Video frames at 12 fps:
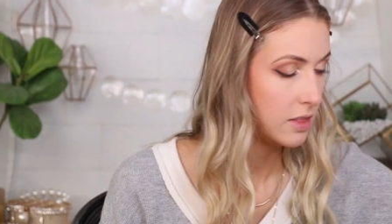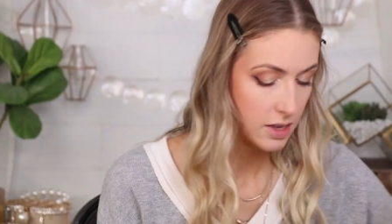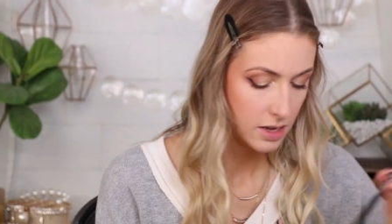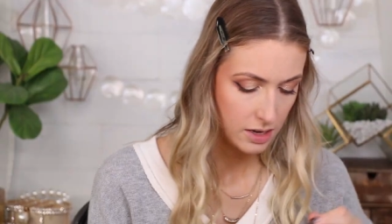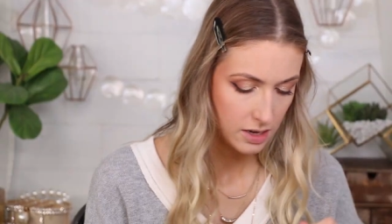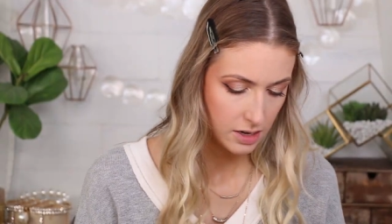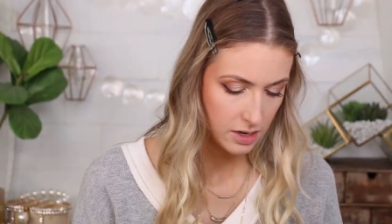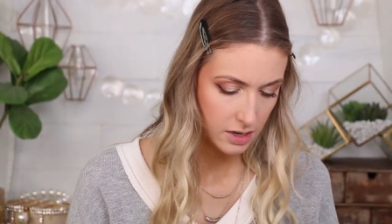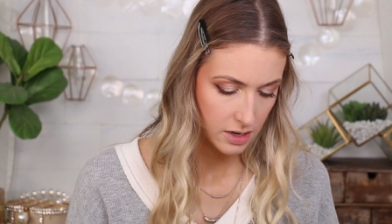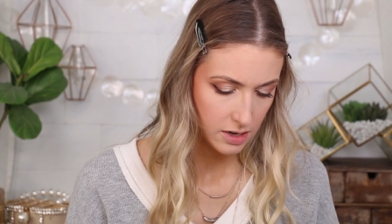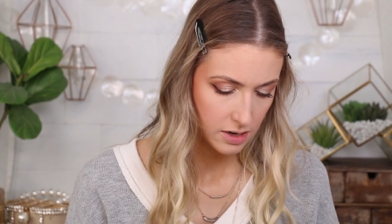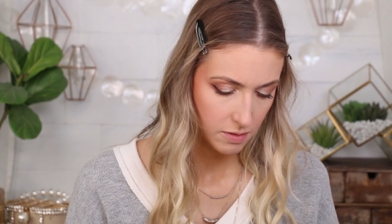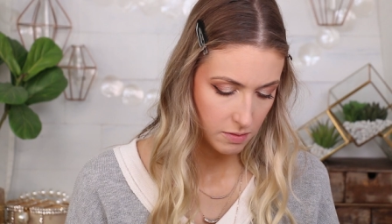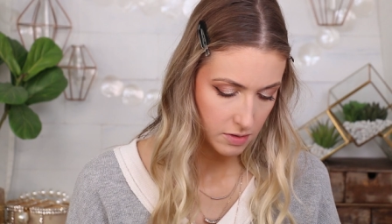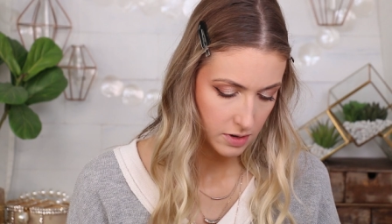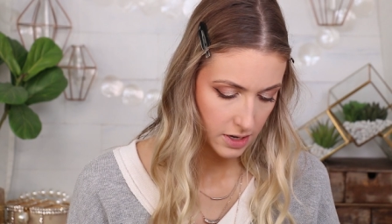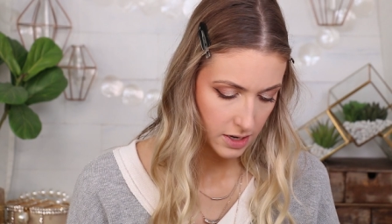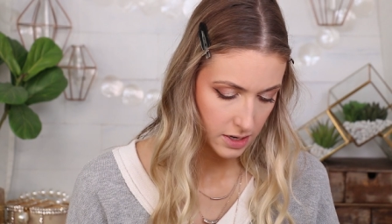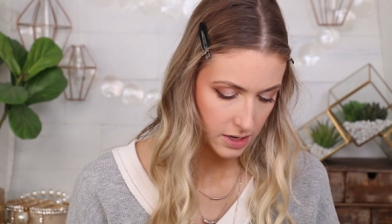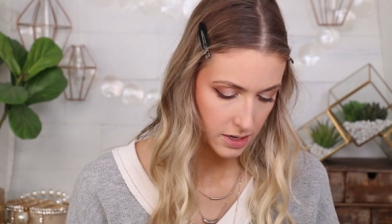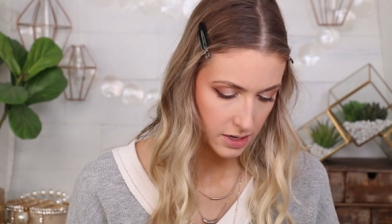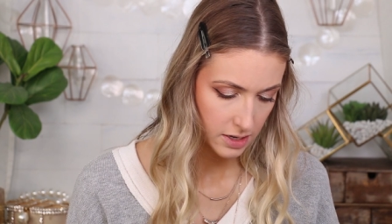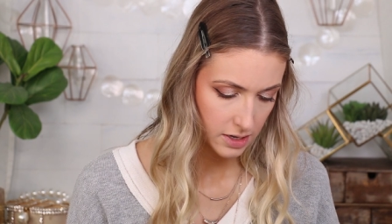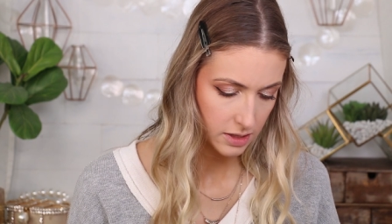And then I want to
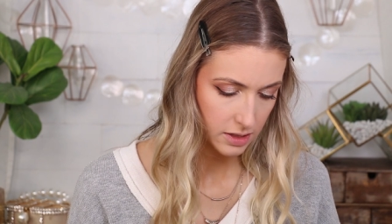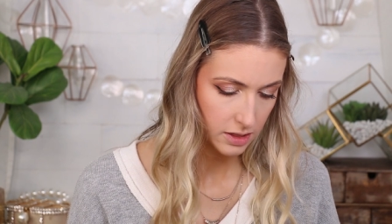add a